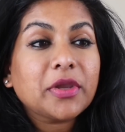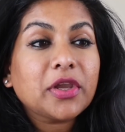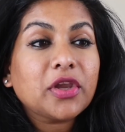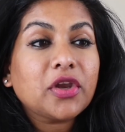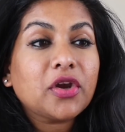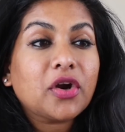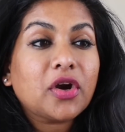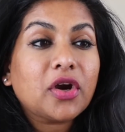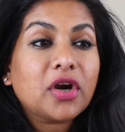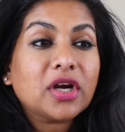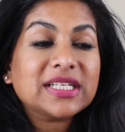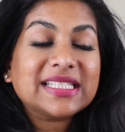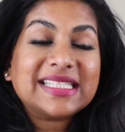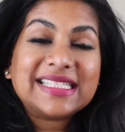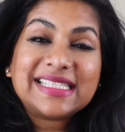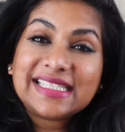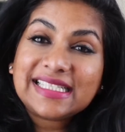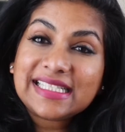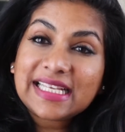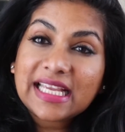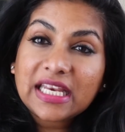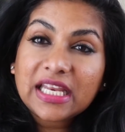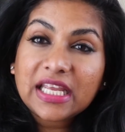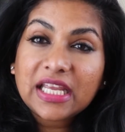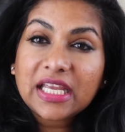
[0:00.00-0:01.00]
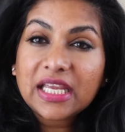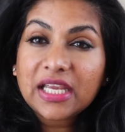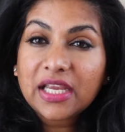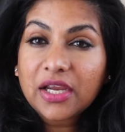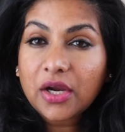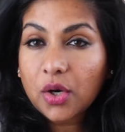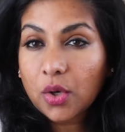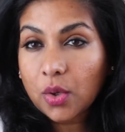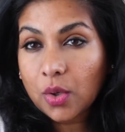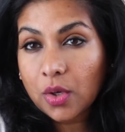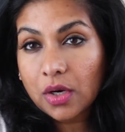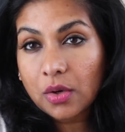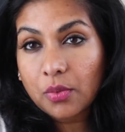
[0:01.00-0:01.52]
your city,
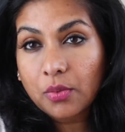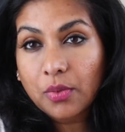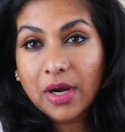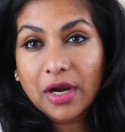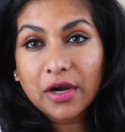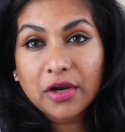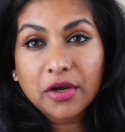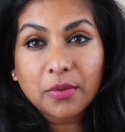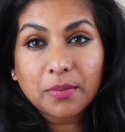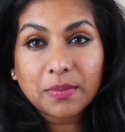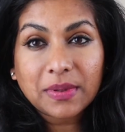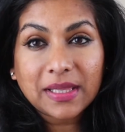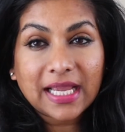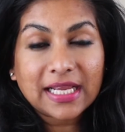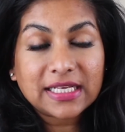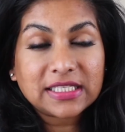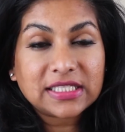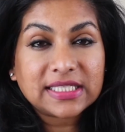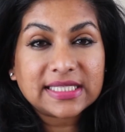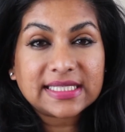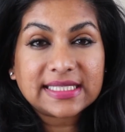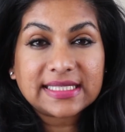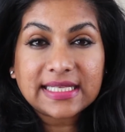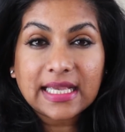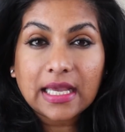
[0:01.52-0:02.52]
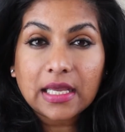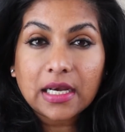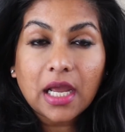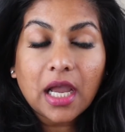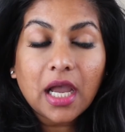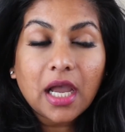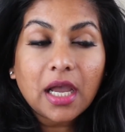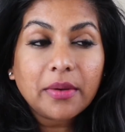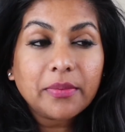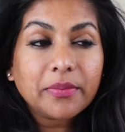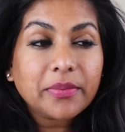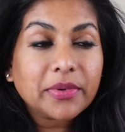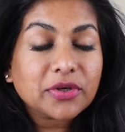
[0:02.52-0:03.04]
or where you plan to set
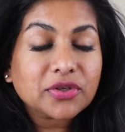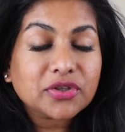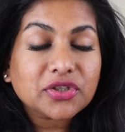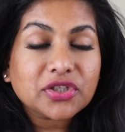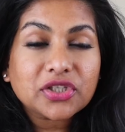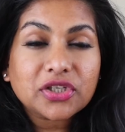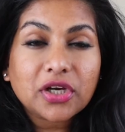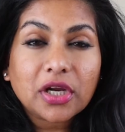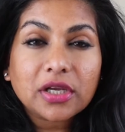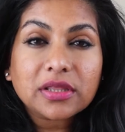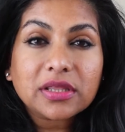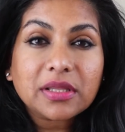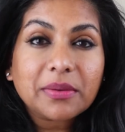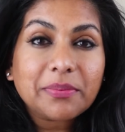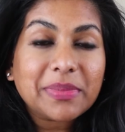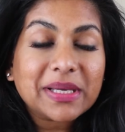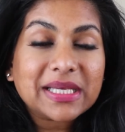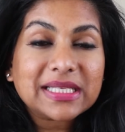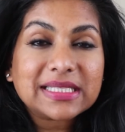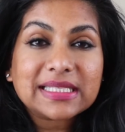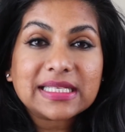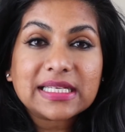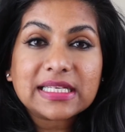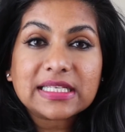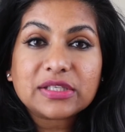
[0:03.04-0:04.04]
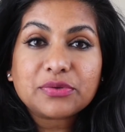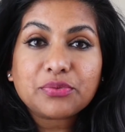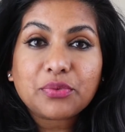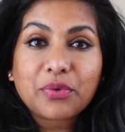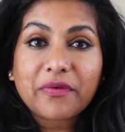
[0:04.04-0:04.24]
up or start the business.